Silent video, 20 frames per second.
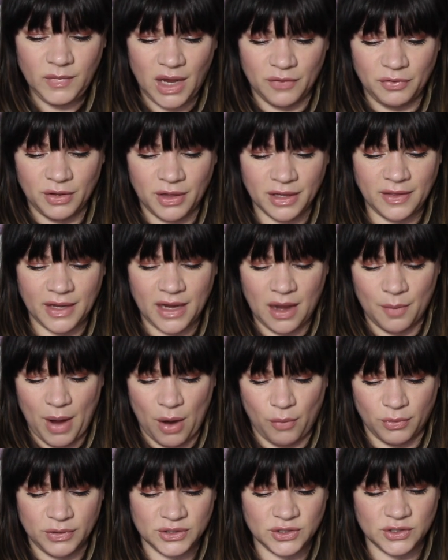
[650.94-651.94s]
I feel like they come
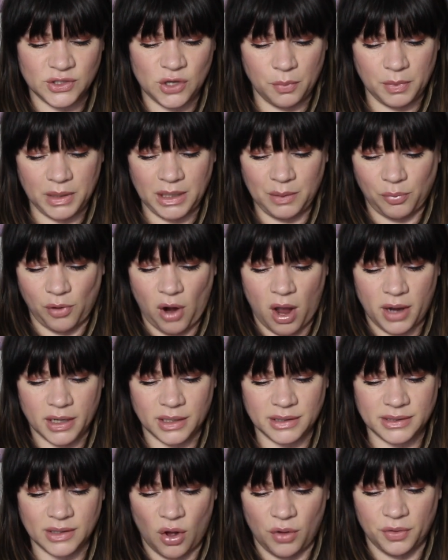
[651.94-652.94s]
out with so many
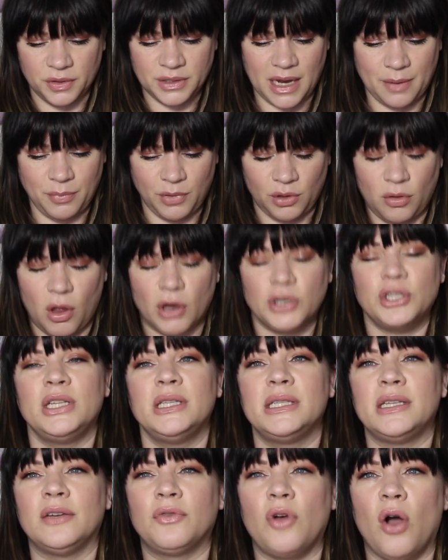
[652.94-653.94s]
products all the time. They're
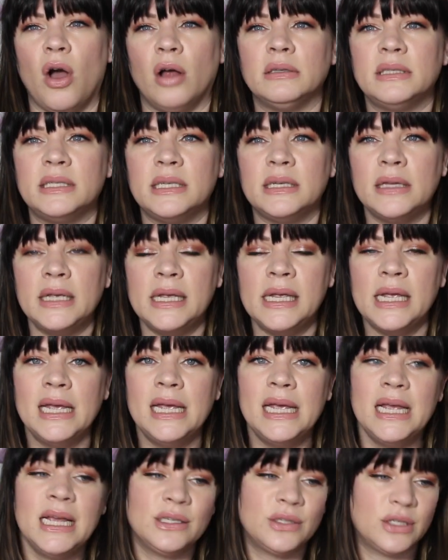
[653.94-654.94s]
launching stuff constantly.
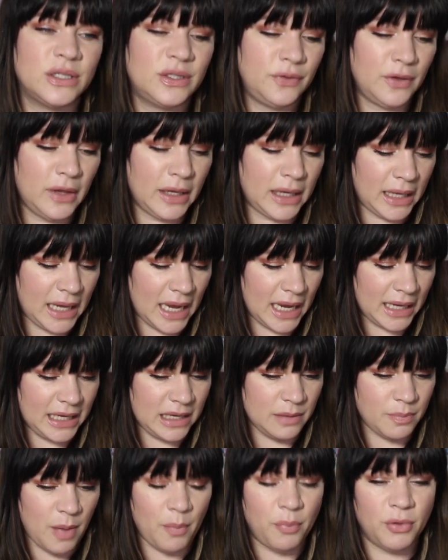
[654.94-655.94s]
So I just feel like I can't
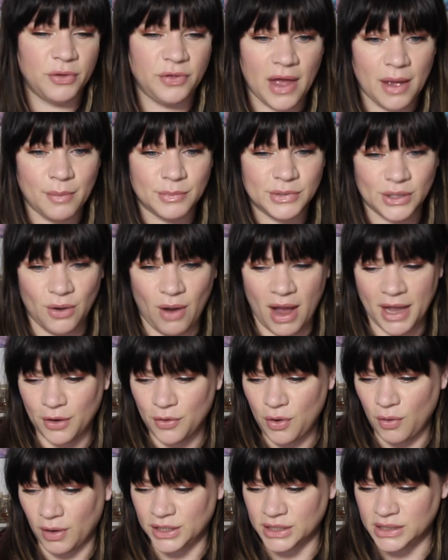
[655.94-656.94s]
keep up with them. So I
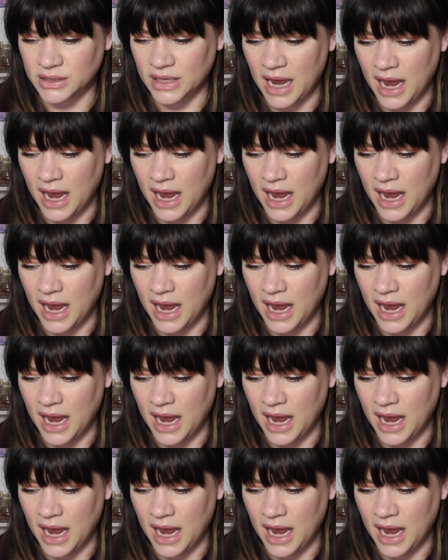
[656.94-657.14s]
don't know.